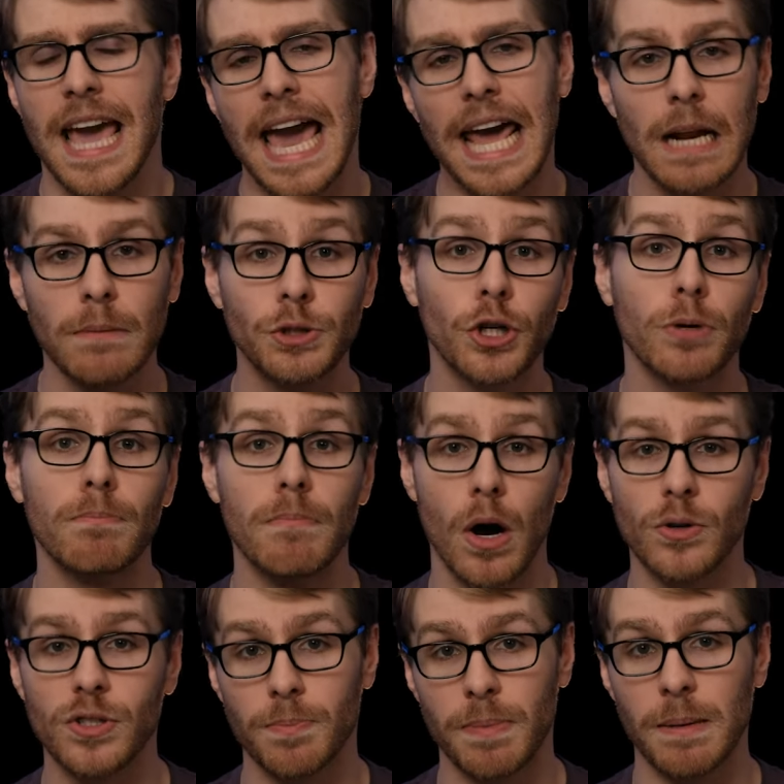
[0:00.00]
And I'm sure
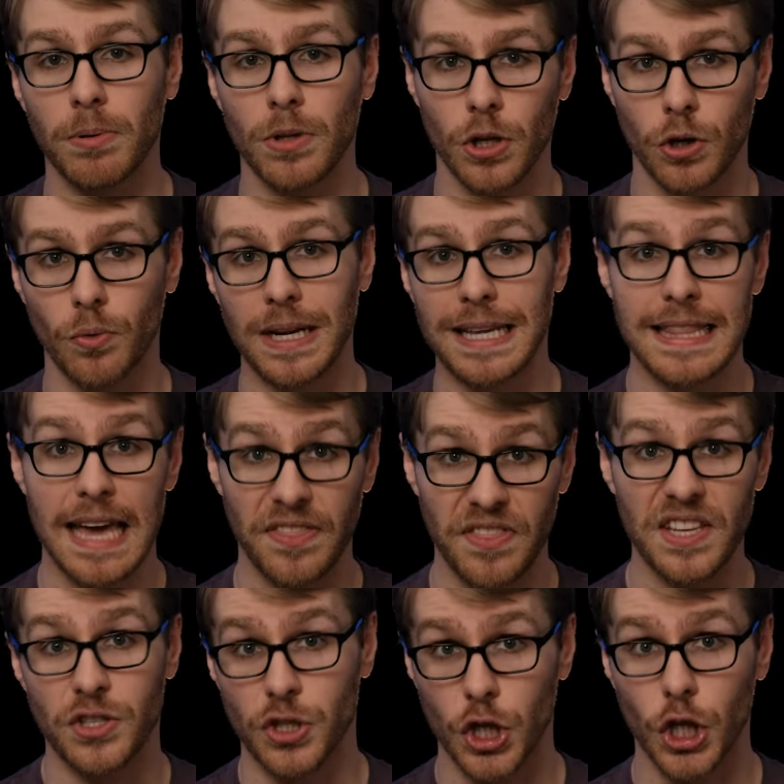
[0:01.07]
most people agree that
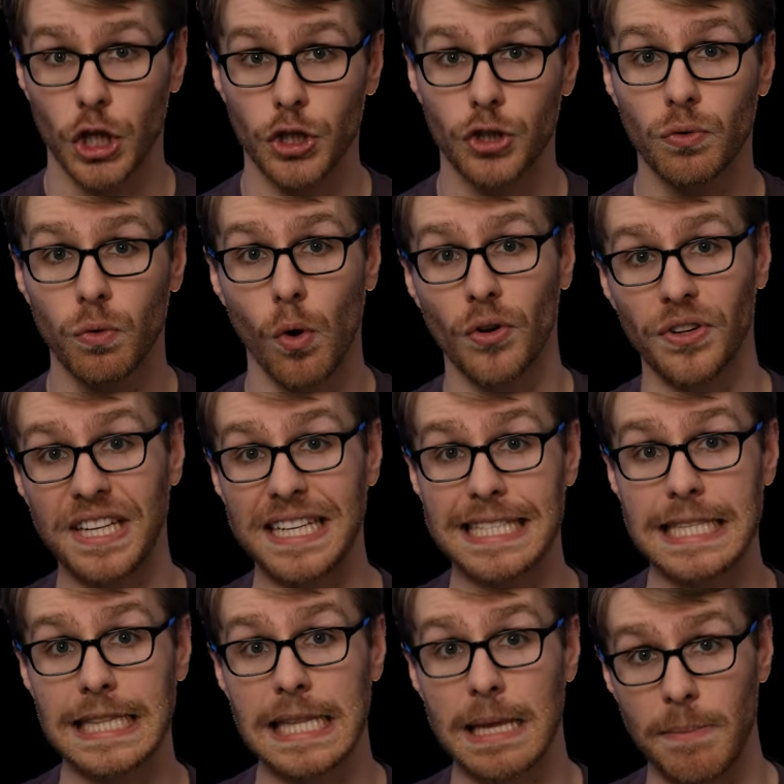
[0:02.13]
this control
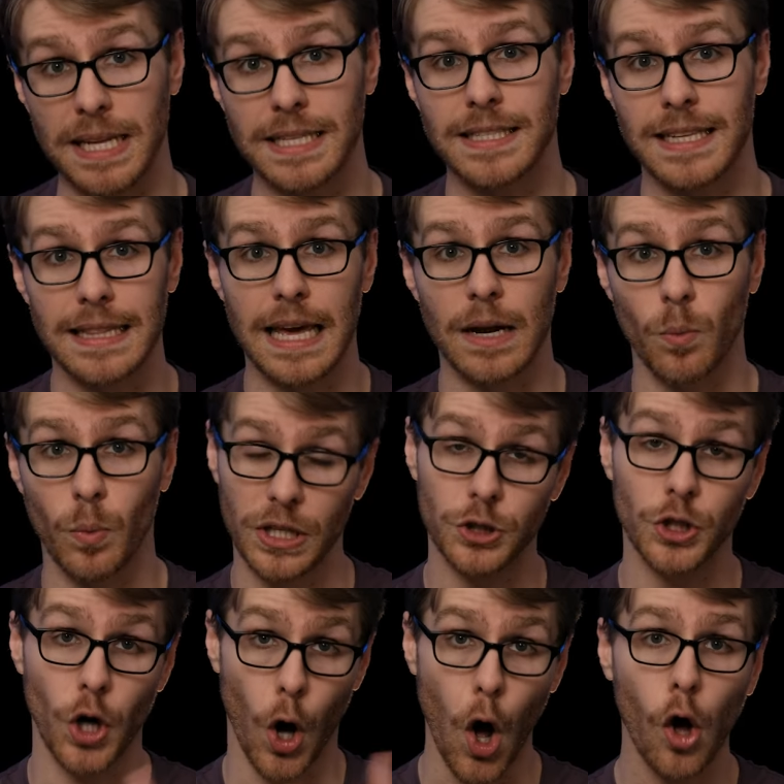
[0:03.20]
needs limits, and that we
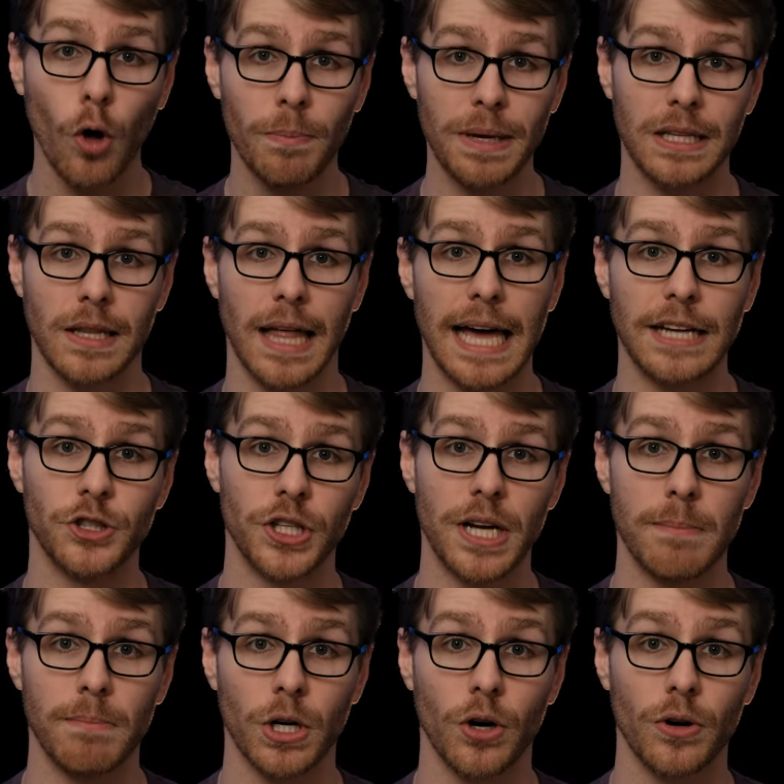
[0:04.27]
should all be glad
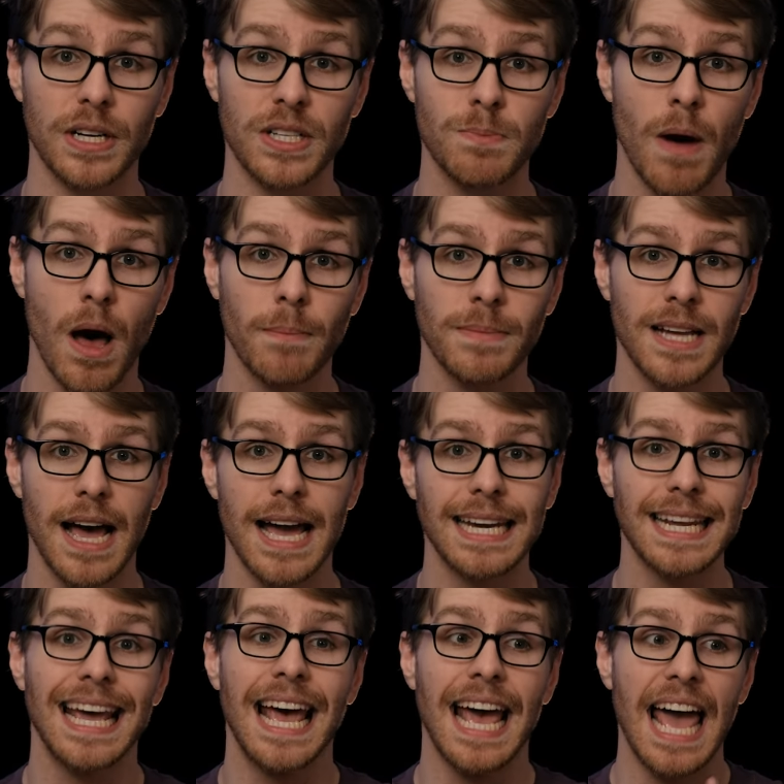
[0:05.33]
Jeanette McCurdy's mom
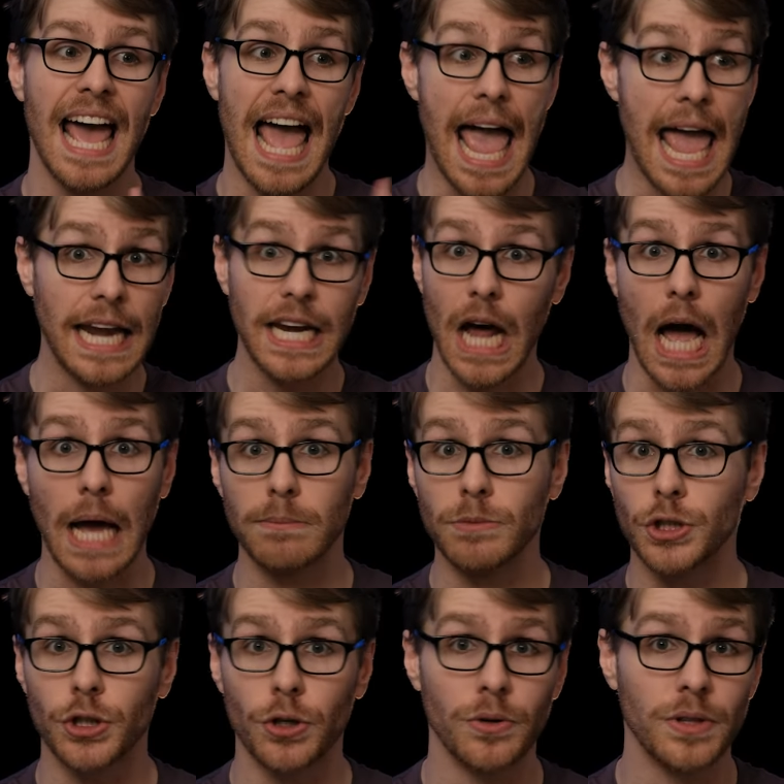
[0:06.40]
died. And I'm
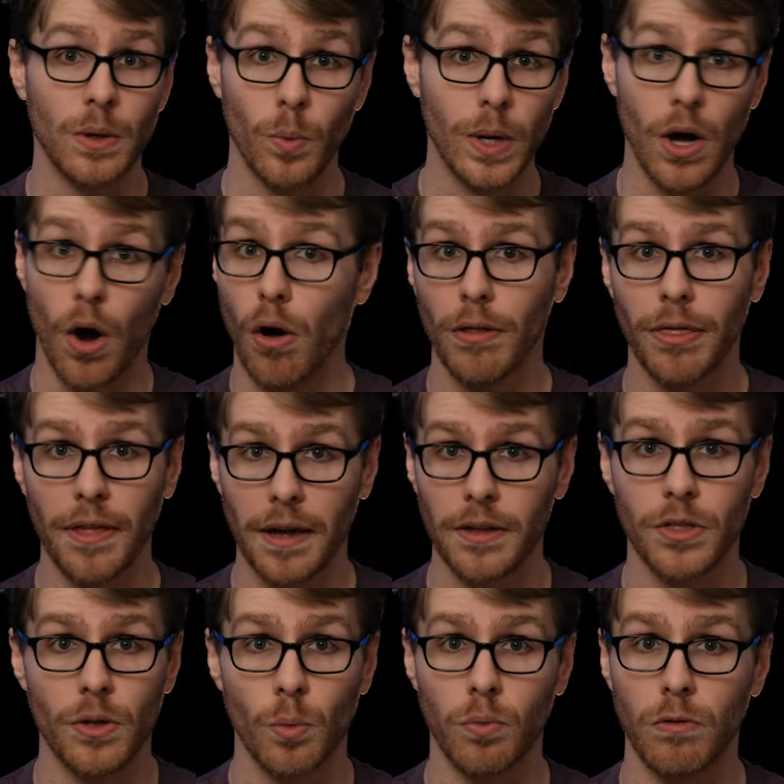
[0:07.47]
sure that we all
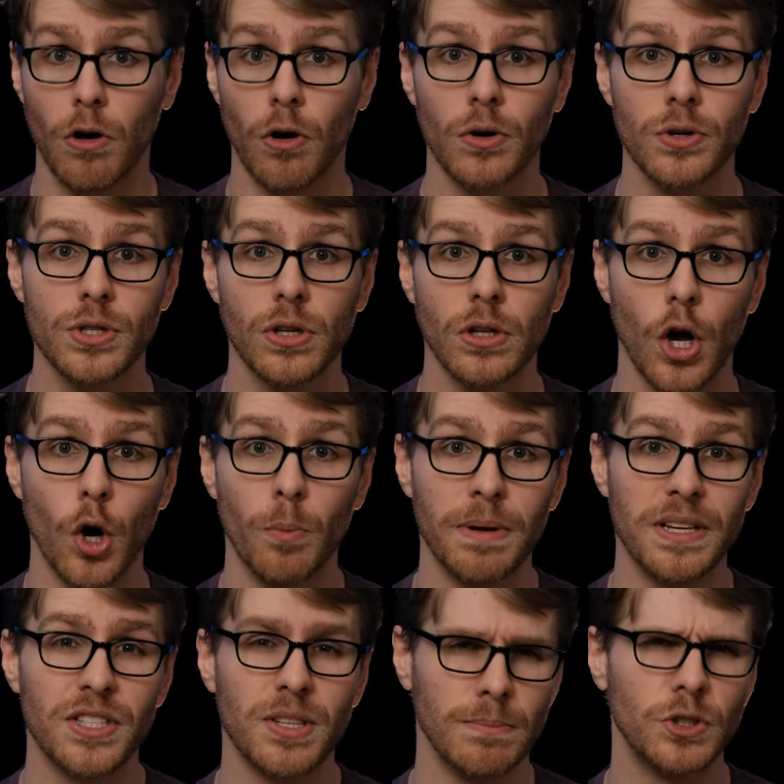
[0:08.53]
think the rehearsal
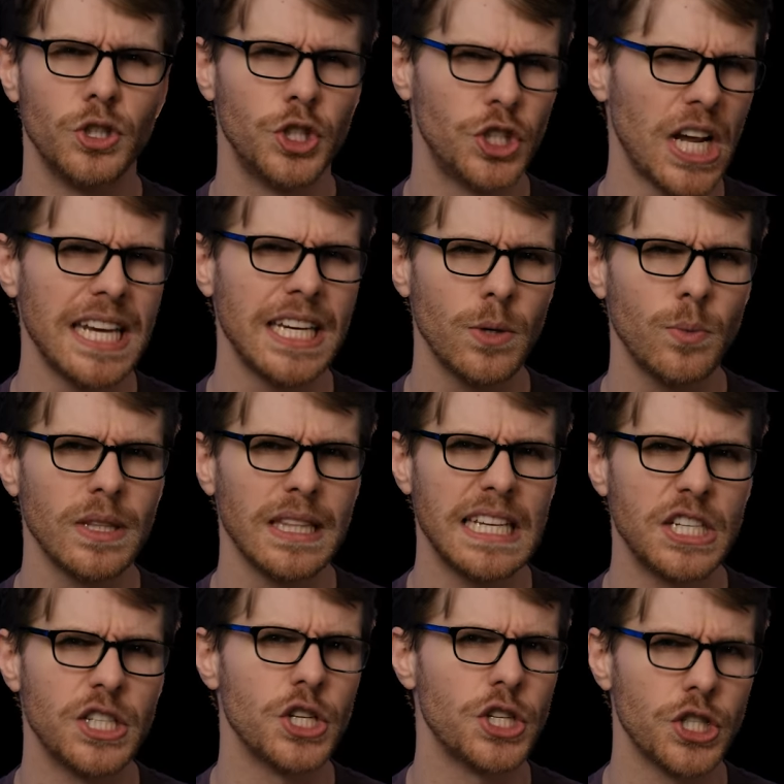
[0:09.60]
opened some
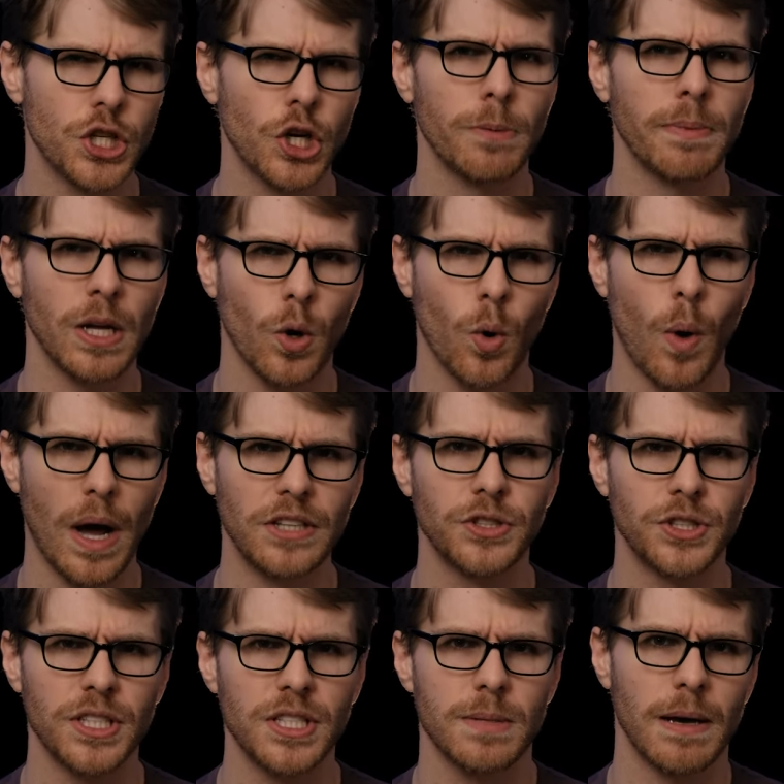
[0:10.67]
genuinely disturbing
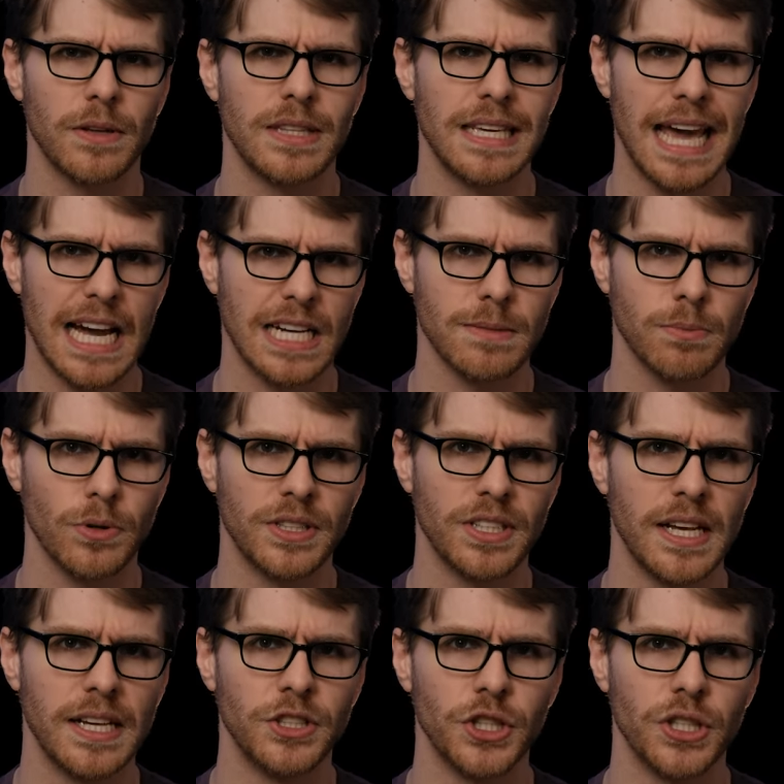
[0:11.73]
questions about the
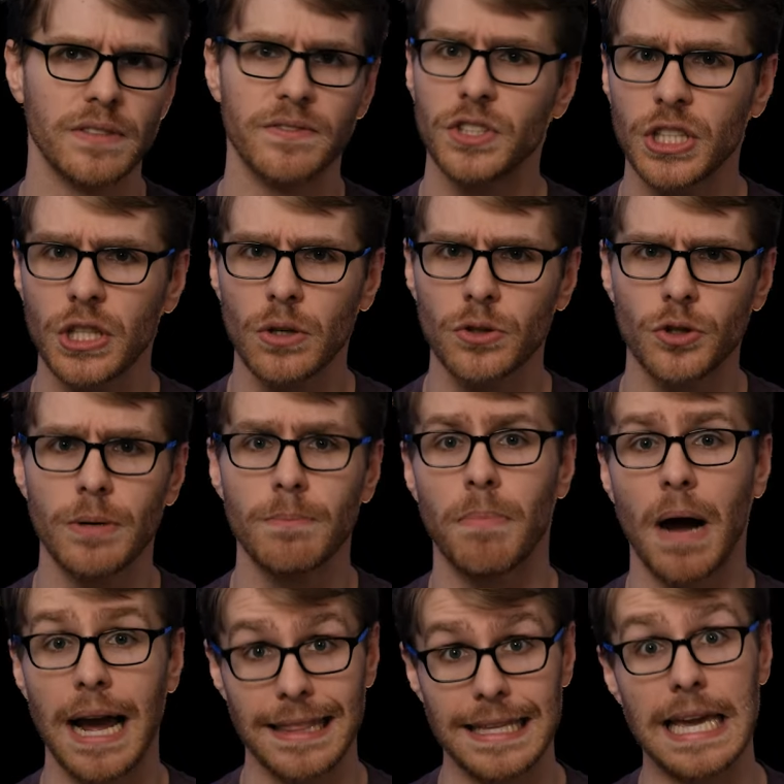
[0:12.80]
exploitation of children
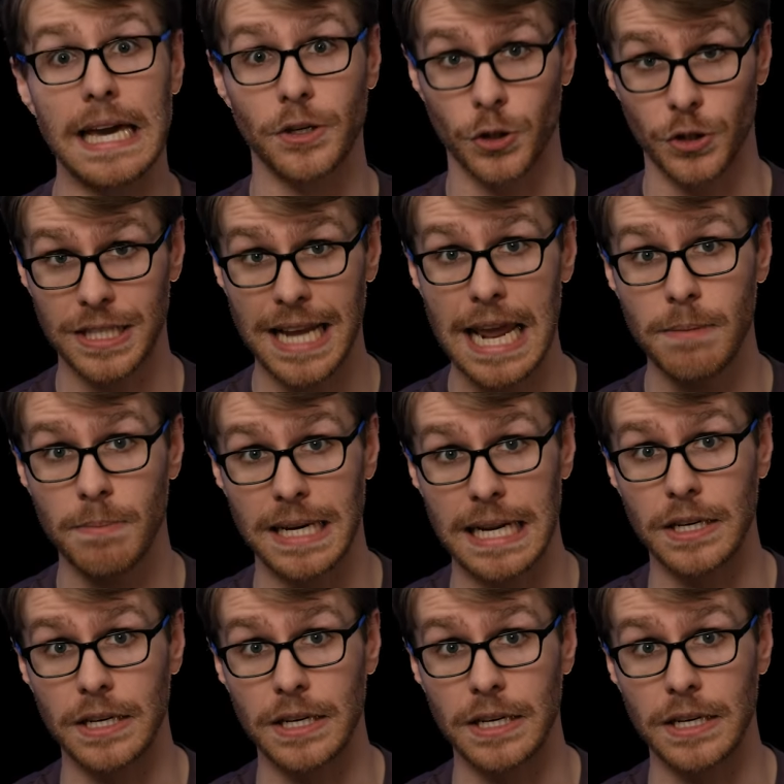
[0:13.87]
by the entertainment